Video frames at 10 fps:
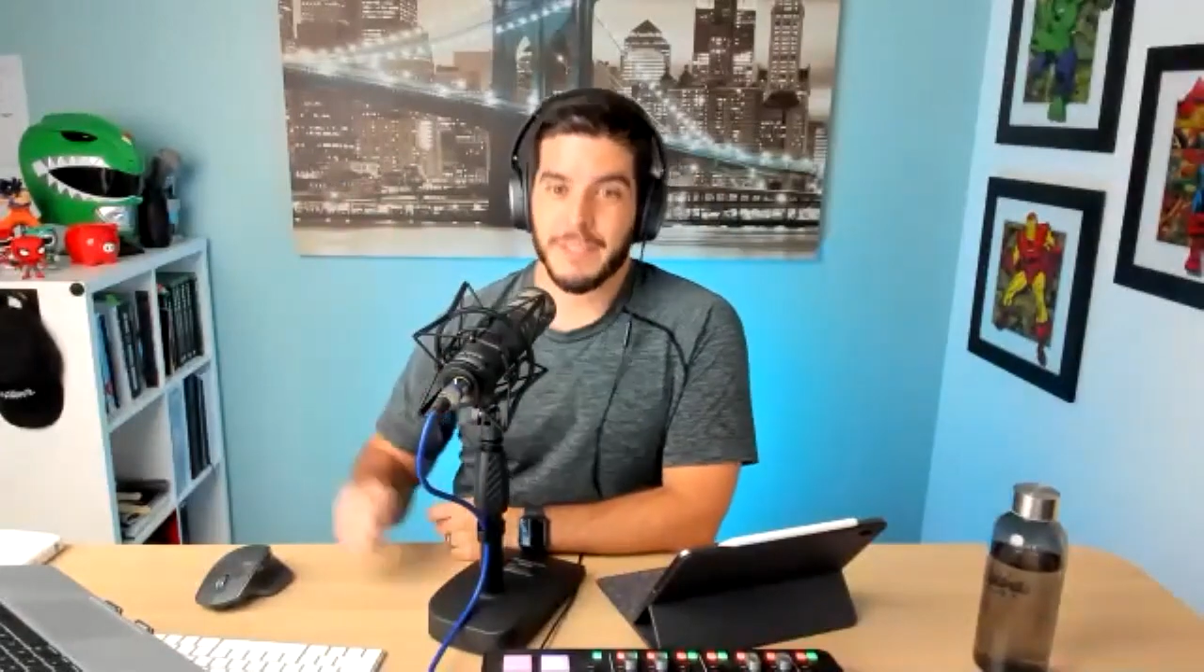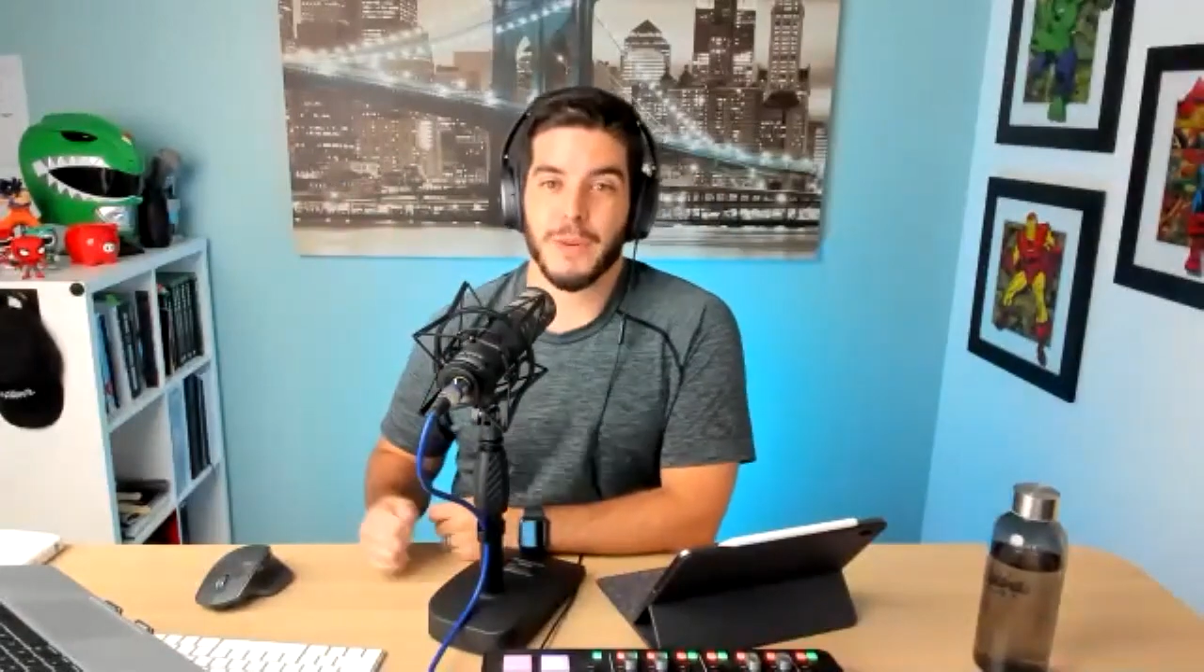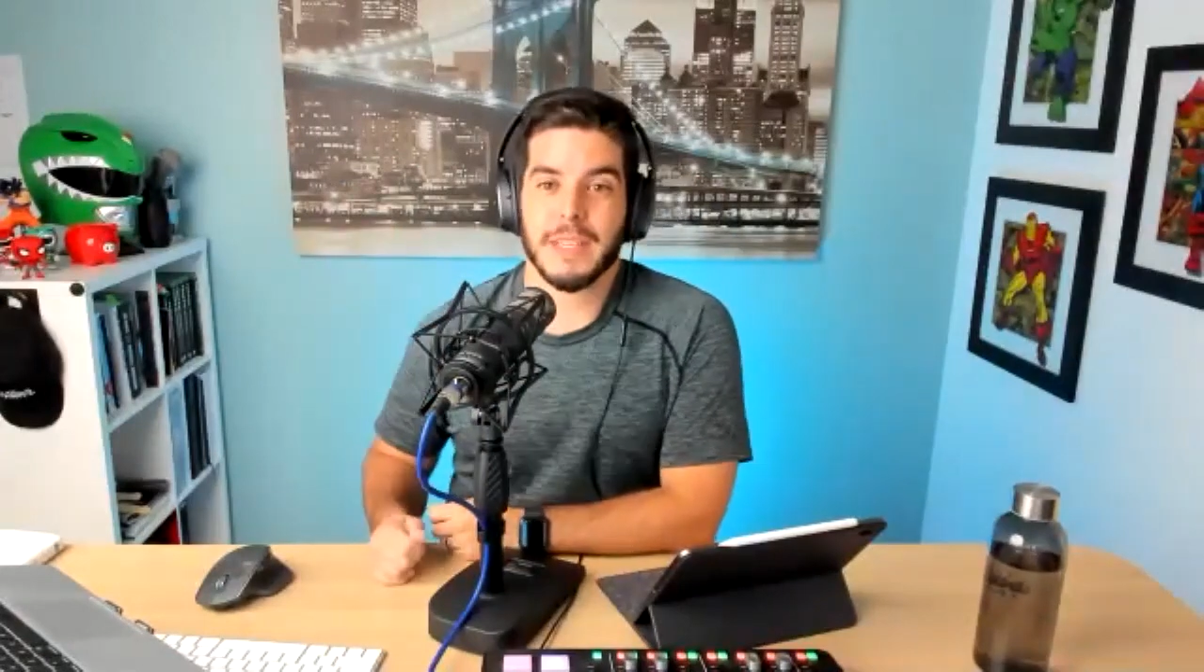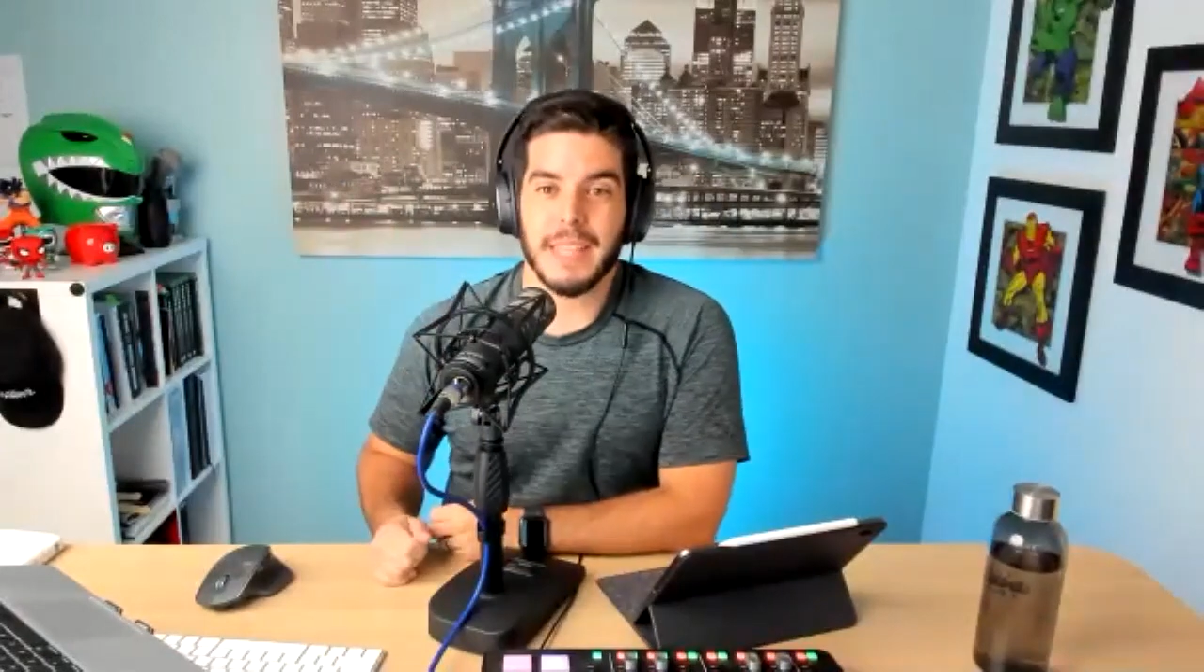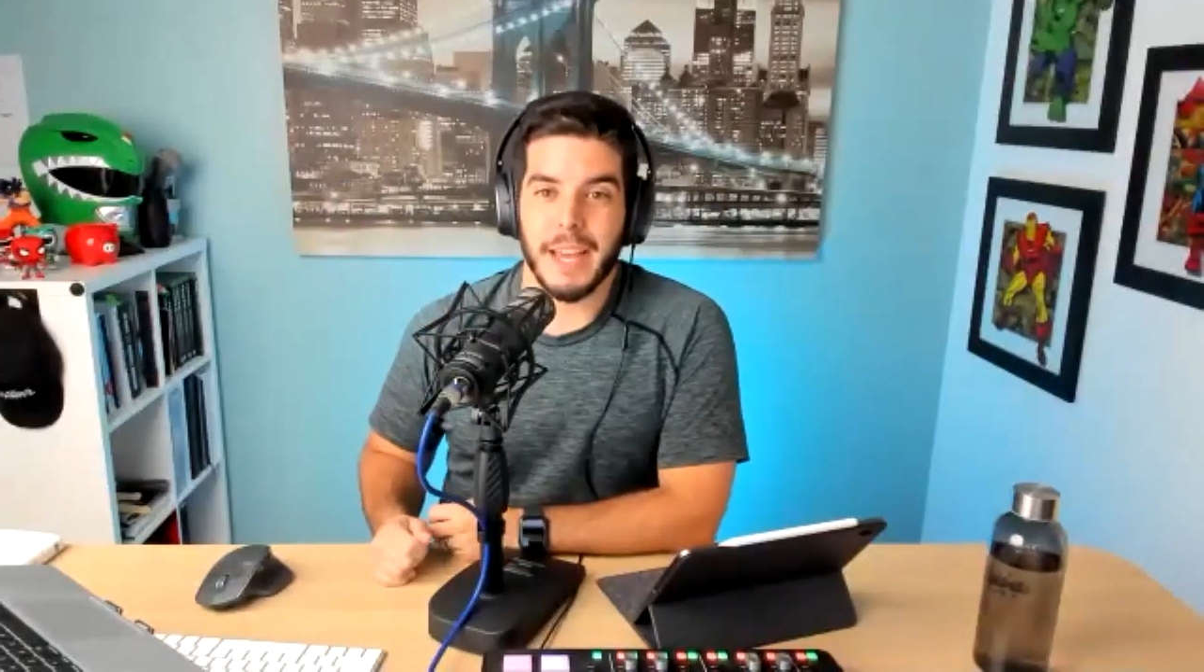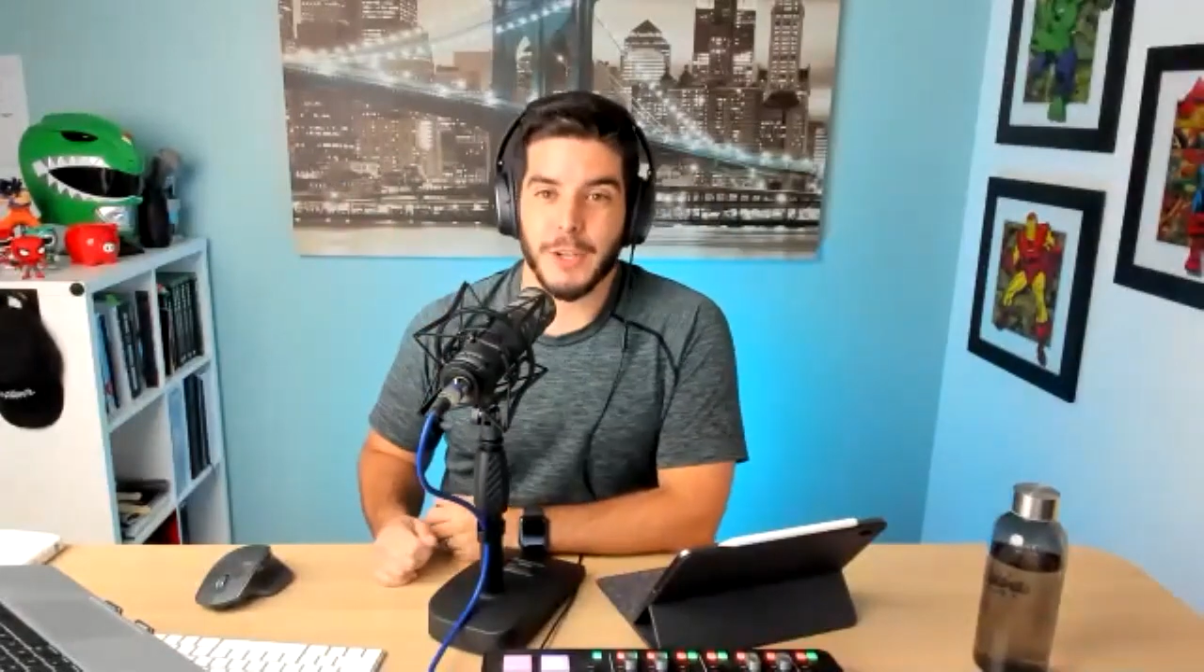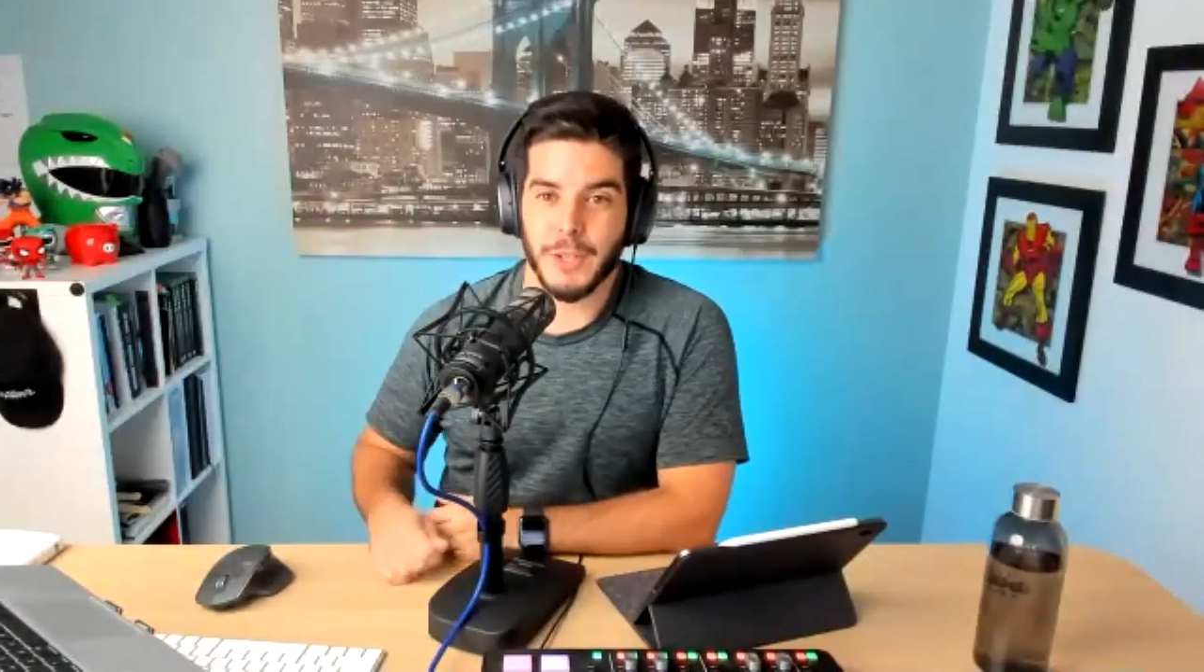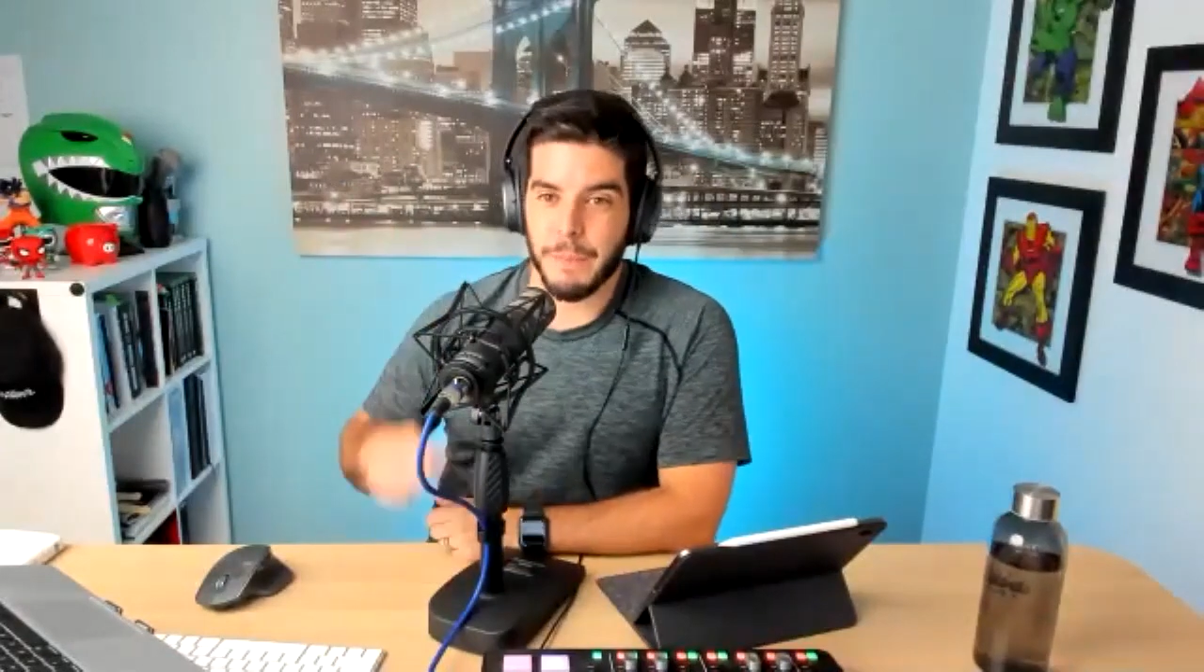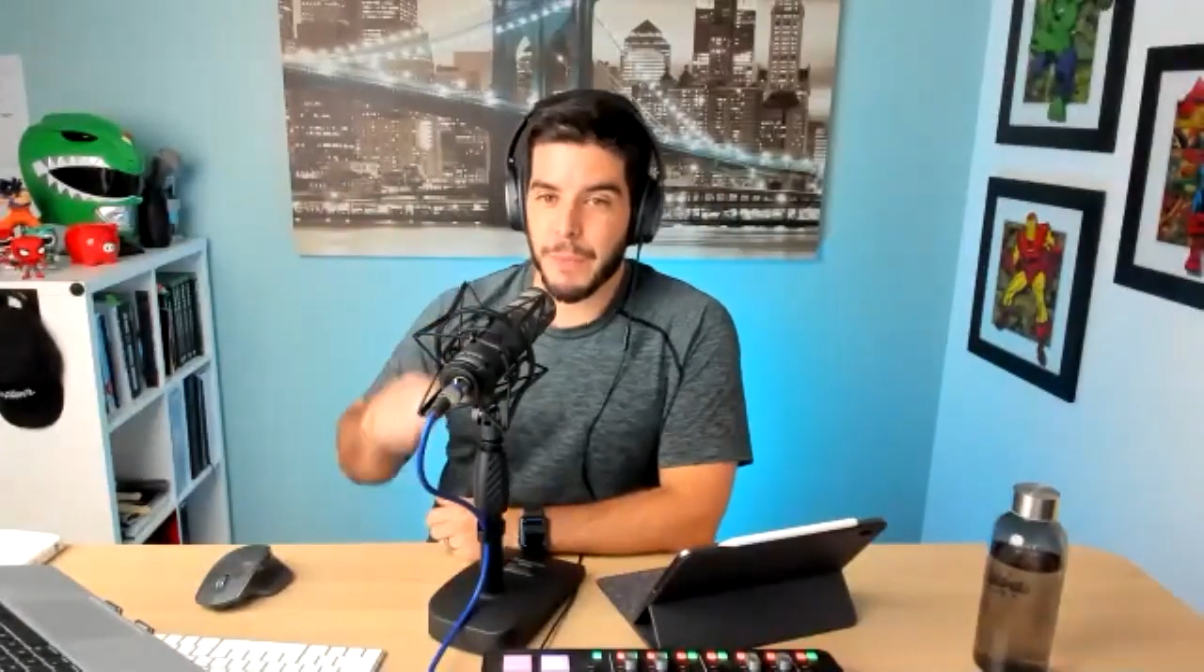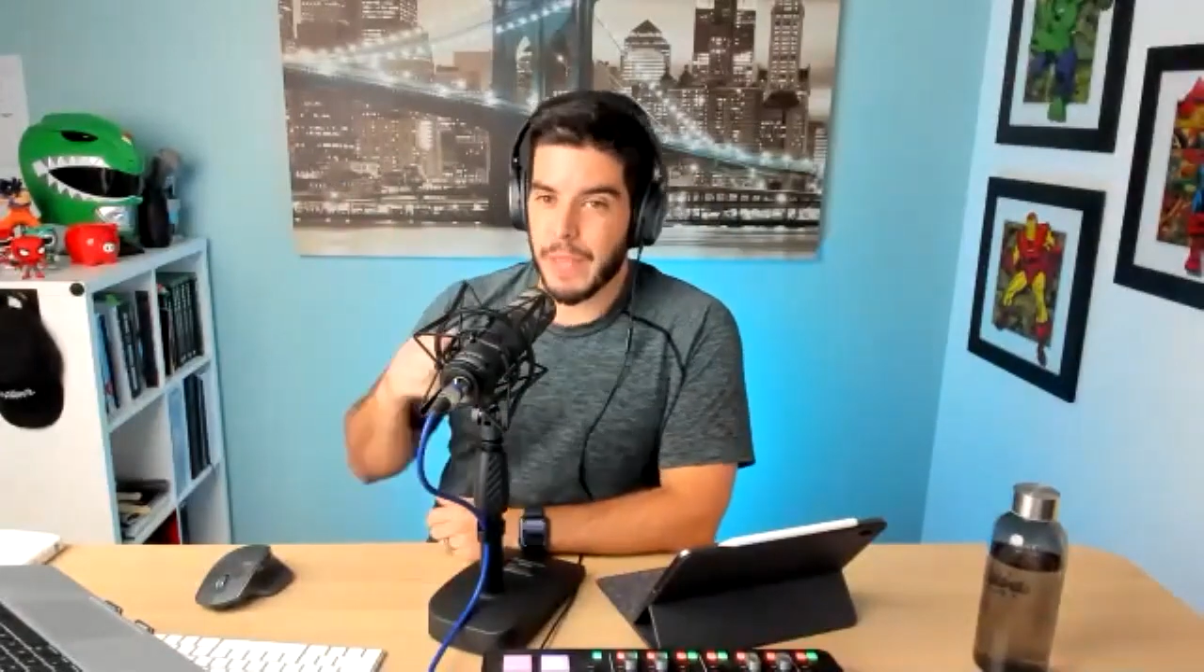
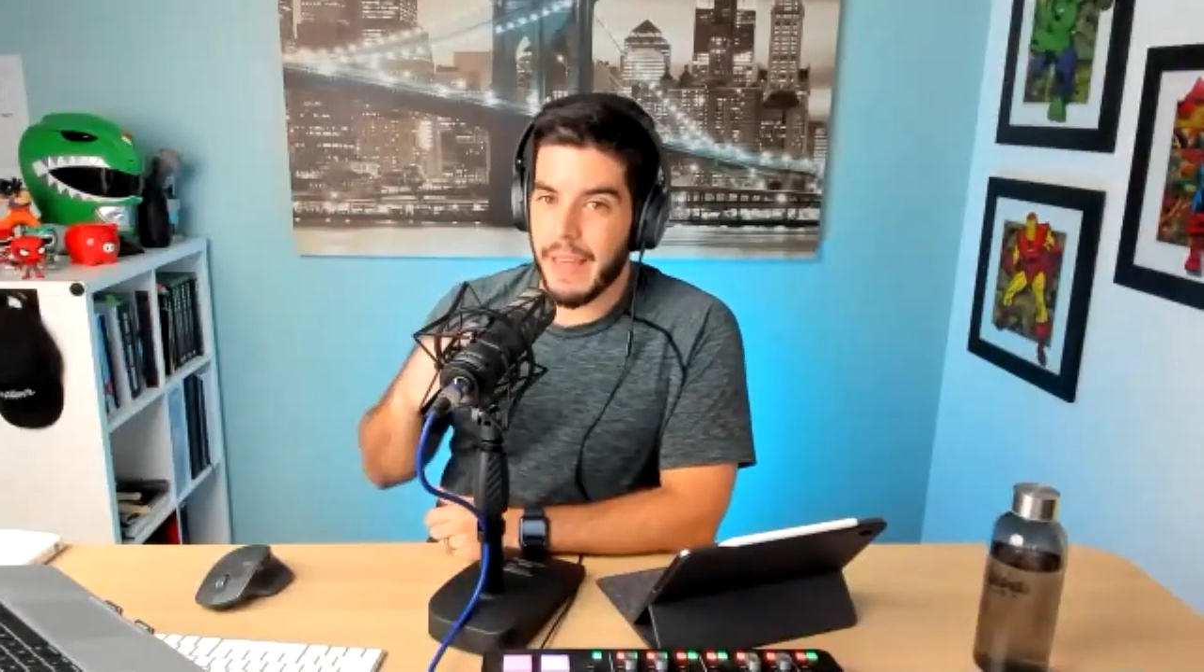transaction